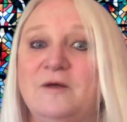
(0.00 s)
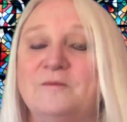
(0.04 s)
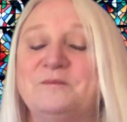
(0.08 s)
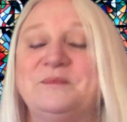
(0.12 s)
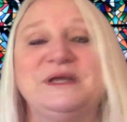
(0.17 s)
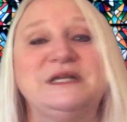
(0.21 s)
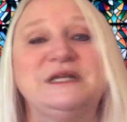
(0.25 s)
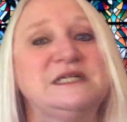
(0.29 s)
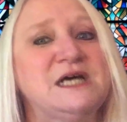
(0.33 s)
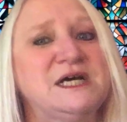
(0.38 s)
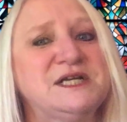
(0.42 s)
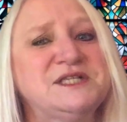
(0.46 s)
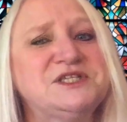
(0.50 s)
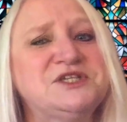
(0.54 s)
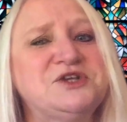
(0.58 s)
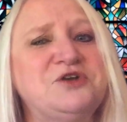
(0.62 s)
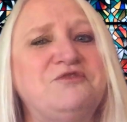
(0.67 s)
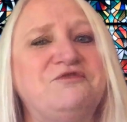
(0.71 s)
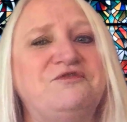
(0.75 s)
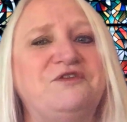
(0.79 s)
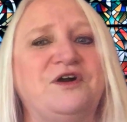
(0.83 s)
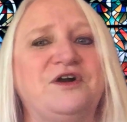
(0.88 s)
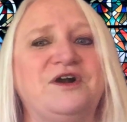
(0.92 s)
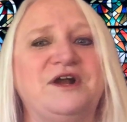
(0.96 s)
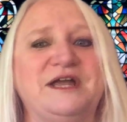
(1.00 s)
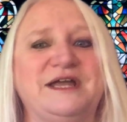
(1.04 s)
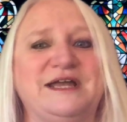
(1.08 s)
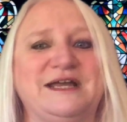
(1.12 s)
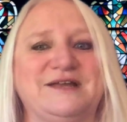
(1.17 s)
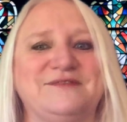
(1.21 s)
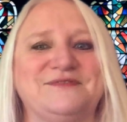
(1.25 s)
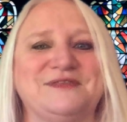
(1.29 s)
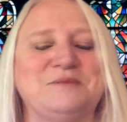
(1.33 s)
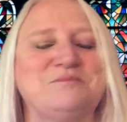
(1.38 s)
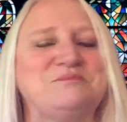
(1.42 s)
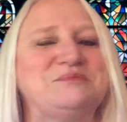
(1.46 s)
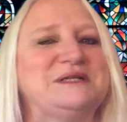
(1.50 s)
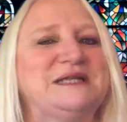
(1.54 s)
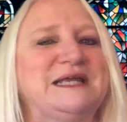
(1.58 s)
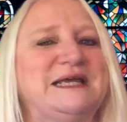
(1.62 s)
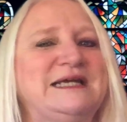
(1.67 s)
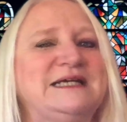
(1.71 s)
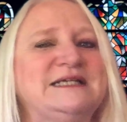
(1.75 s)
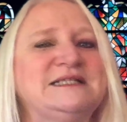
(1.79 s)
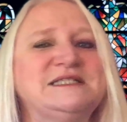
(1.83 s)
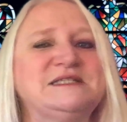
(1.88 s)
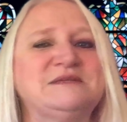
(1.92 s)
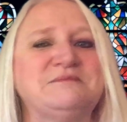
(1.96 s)
but not so far ahead that
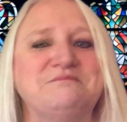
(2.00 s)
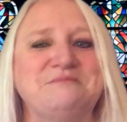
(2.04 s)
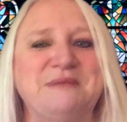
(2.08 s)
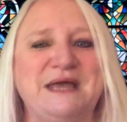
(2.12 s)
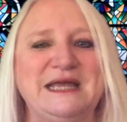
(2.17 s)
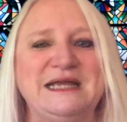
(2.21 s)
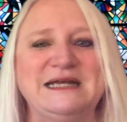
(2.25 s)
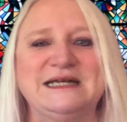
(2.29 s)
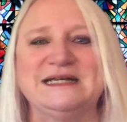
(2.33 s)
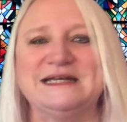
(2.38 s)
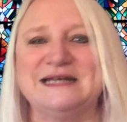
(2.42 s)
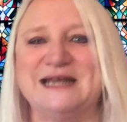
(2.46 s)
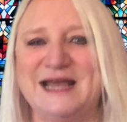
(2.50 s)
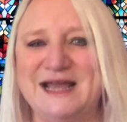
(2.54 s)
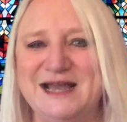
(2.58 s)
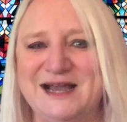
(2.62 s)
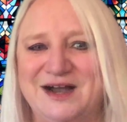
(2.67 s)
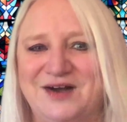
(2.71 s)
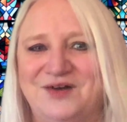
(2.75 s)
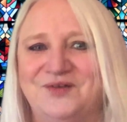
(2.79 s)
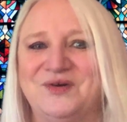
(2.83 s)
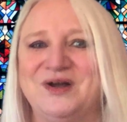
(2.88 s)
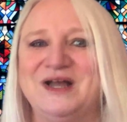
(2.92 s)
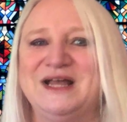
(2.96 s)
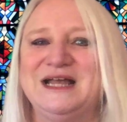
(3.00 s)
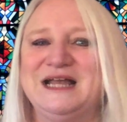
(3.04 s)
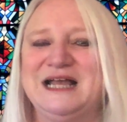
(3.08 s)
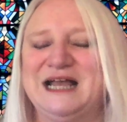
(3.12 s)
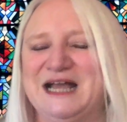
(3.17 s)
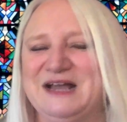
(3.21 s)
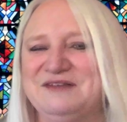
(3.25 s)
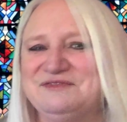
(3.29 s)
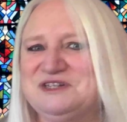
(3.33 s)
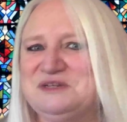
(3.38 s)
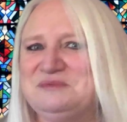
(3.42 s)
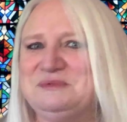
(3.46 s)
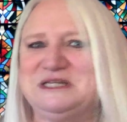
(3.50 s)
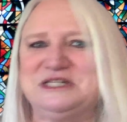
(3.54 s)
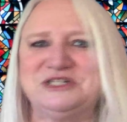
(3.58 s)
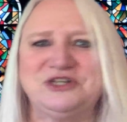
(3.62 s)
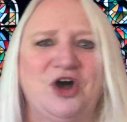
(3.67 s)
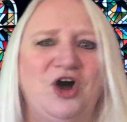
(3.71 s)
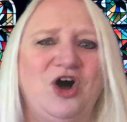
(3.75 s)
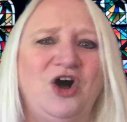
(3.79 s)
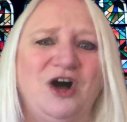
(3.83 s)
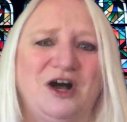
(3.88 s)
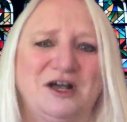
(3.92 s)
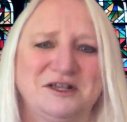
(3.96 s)
plans made now have to be
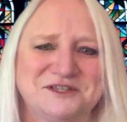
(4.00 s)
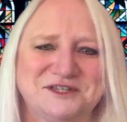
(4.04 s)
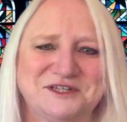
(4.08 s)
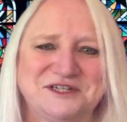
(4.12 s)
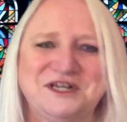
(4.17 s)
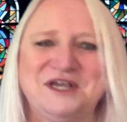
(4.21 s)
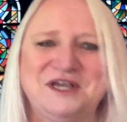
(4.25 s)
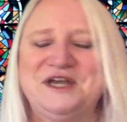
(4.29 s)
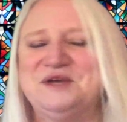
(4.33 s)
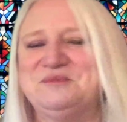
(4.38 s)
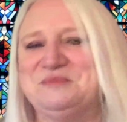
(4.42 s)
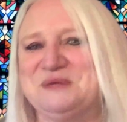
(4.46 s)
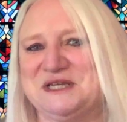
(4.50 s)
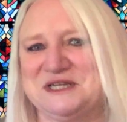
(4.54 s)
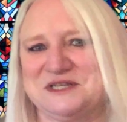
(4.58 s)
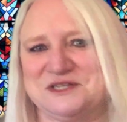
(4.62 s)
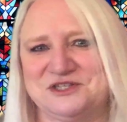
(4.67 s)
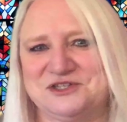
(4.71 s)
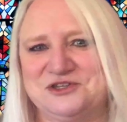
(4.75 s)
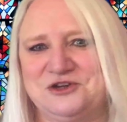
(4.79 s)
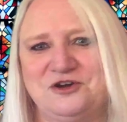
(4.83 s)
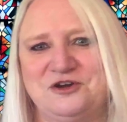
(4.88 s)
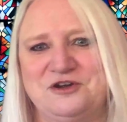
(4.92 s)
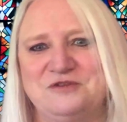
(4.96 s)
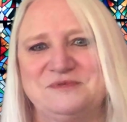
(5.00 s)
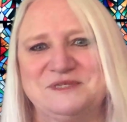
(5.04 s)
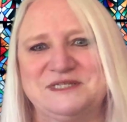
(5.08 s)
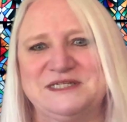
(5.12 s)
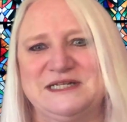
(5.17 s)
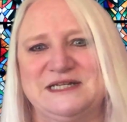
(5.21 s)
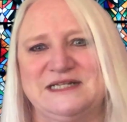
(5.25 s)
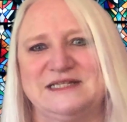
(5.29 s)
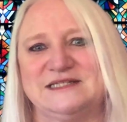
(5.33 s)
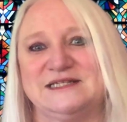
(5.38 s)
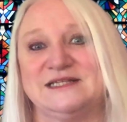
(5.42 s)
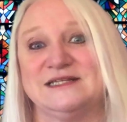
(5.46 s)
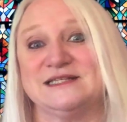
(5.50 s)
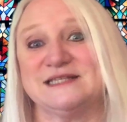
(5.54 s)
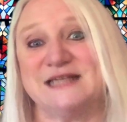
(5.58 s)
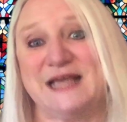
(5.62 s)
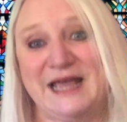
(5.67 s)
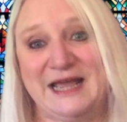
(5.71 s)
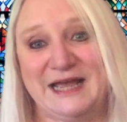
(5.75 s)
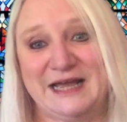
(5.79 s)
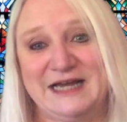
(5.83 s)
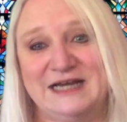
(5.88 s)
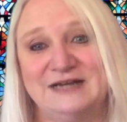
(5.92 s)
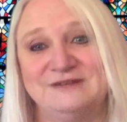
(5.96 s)
tossed because circumstances
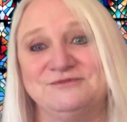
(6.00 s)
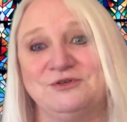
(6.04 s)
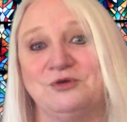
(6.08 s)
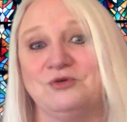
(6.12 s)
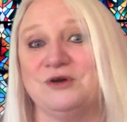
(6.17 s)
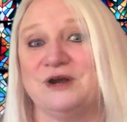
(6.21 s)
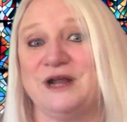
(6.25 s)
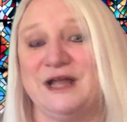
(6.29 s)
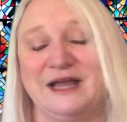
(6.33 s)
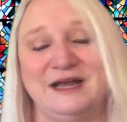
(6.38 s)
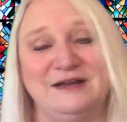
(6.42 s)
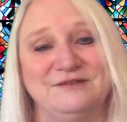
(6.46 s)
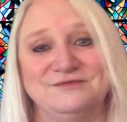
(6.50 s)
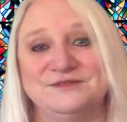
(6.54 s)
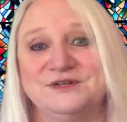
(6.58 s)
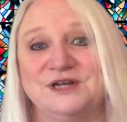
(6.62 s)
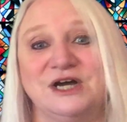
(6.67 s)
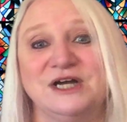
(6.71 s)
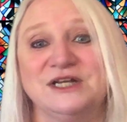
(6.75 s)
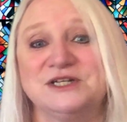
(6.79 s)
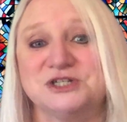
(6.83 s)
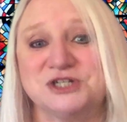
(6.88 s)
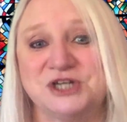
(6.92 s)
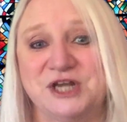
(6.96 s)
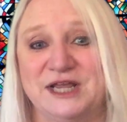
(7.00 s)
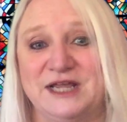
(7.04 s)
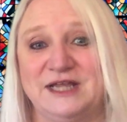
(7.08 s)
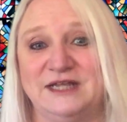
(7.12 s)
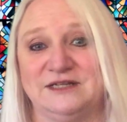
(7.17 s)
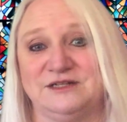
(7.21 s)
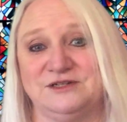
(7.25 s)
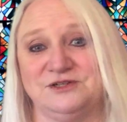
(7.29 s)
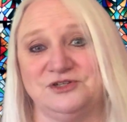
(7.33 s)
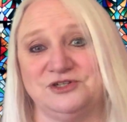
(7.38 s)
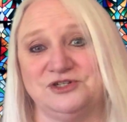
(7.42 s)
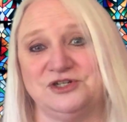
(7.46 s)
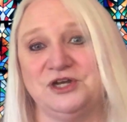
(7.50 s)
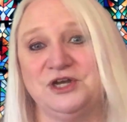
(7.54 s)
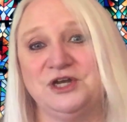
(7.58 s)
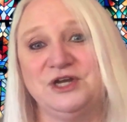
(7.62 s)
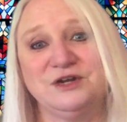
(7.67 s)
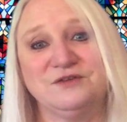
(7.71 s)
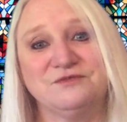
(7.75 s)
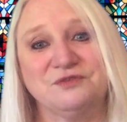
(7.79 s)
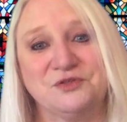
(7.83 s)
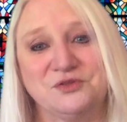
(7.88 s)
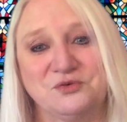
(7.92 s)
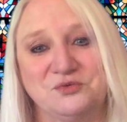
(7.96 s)
have or have not changed
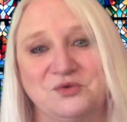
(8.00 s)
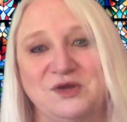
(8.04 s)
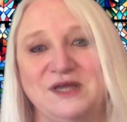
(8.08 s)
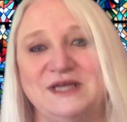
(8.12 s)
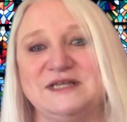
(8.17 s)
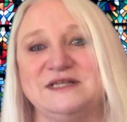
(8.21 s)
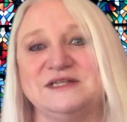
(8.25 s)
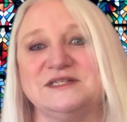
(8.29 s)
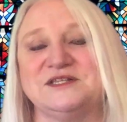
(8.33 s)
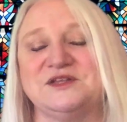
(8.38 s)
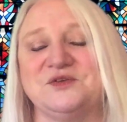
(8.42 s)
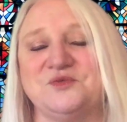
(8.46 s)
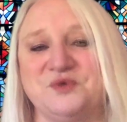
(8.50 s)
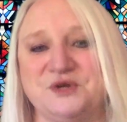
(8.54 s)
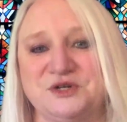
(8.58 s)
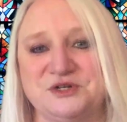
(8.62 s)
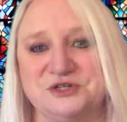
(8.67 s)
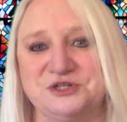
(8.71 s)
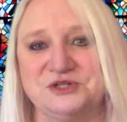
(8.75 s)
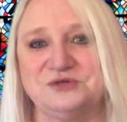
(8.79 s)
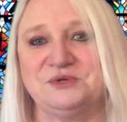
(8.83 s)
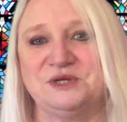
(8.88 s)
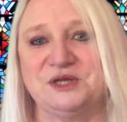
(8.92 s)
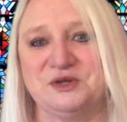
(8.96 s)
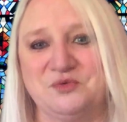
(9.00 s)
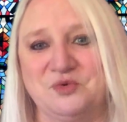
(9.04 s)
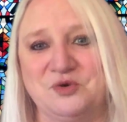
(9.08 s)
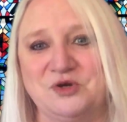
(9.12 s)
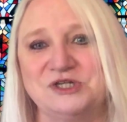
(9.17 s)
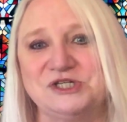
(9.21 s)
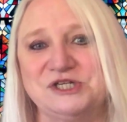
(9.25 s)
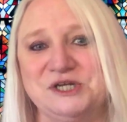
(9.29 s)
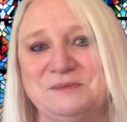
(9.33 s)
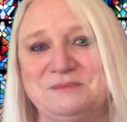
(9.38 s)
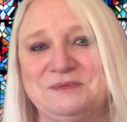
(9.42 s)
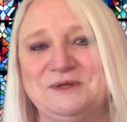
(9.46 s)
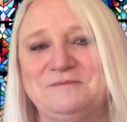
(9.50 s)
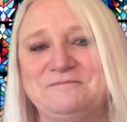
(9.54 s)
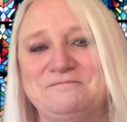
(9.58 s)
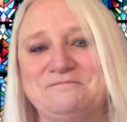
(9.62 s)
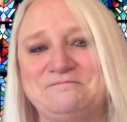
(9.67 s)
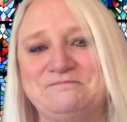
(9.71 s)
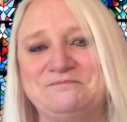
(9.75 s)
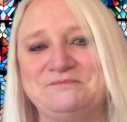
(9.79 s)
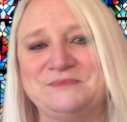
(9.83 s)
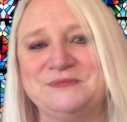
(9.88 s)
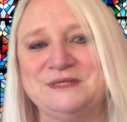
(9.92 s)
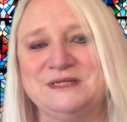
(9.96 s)
for the ways that we're doing worship.
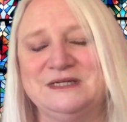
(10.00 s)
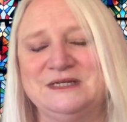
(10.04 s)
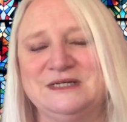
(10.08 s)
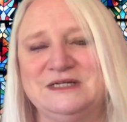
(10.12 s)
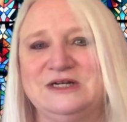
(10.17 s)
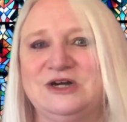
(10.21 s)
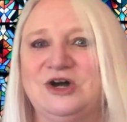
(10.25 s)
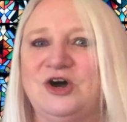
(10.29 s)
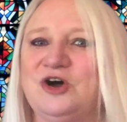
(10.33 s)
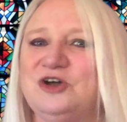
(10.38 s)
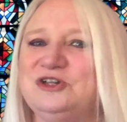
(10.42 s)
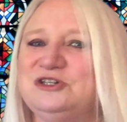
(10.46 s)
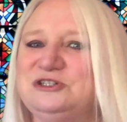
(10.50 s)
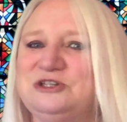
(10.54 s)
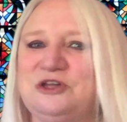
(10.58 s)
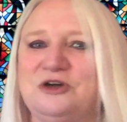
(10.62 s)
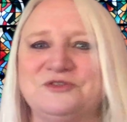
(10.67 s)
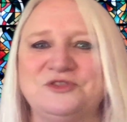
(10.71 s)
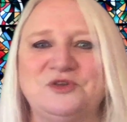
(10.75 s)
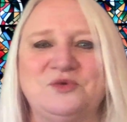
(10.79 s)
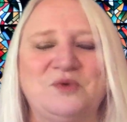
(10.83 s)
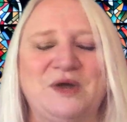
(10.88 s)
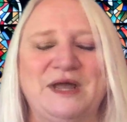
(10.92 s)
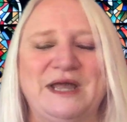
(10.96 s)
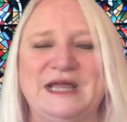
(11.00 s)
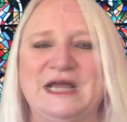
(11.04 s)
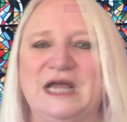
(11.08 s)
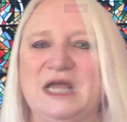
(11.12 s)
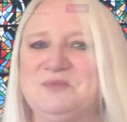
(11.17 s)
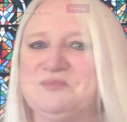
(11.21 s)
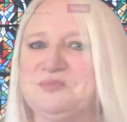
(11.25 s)
All along the way, I